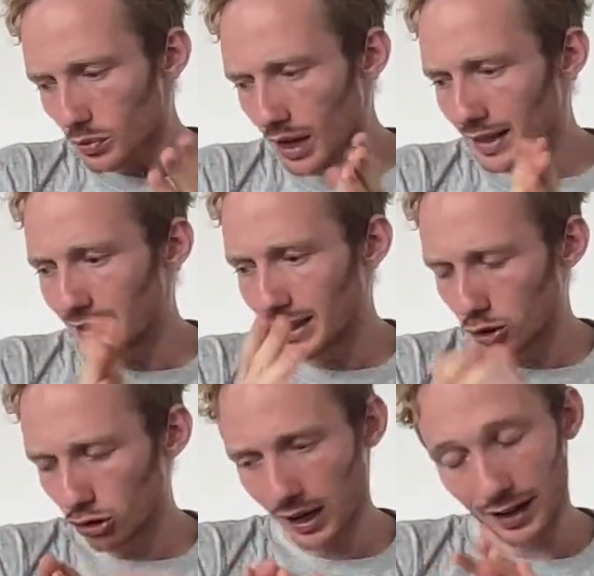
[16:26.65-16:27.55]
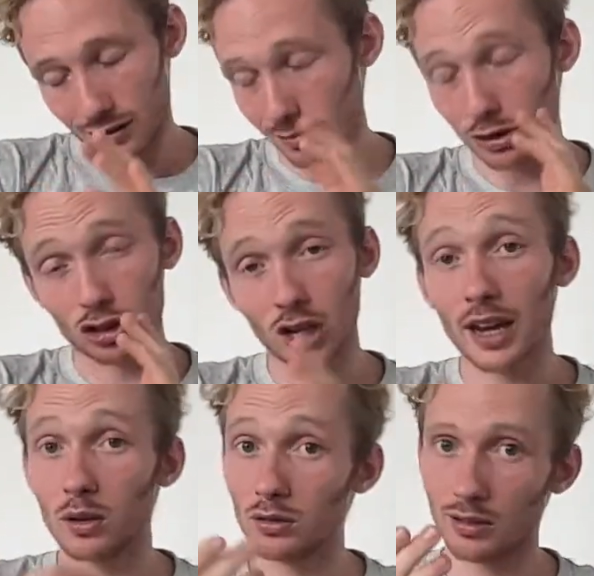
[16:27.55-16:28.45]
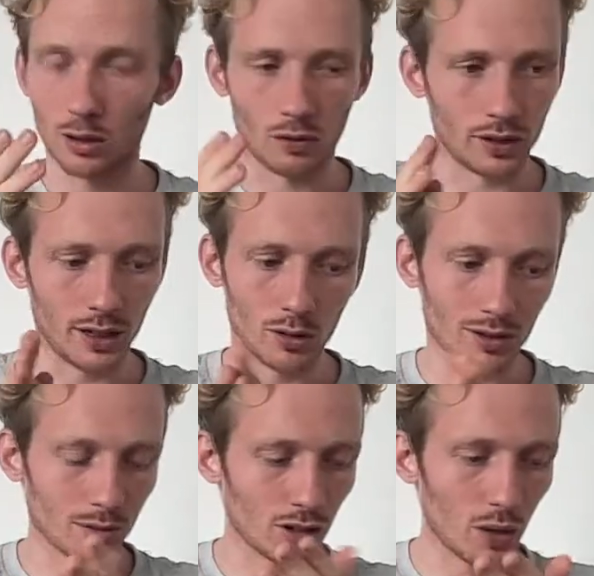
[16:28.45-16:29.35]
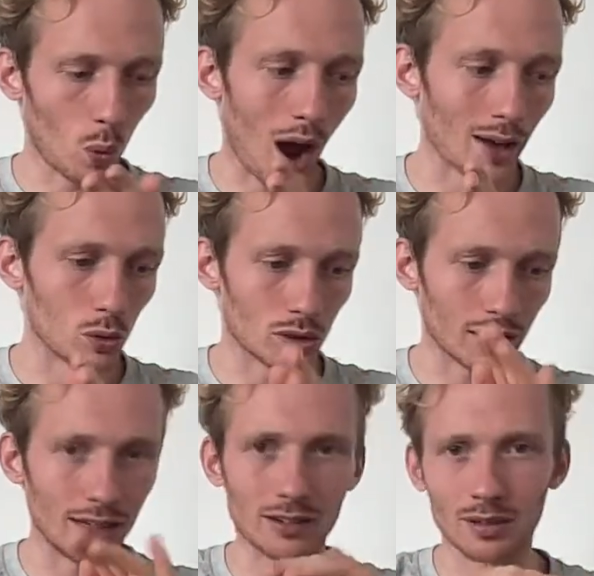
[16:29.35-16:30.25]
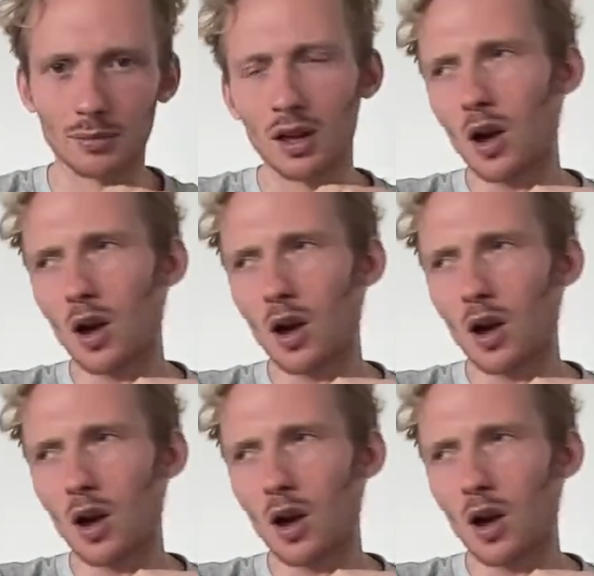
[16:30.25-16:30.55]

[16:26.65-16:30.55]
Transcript: and Tea Drunk had some great Silvanitos, some great wild tea, some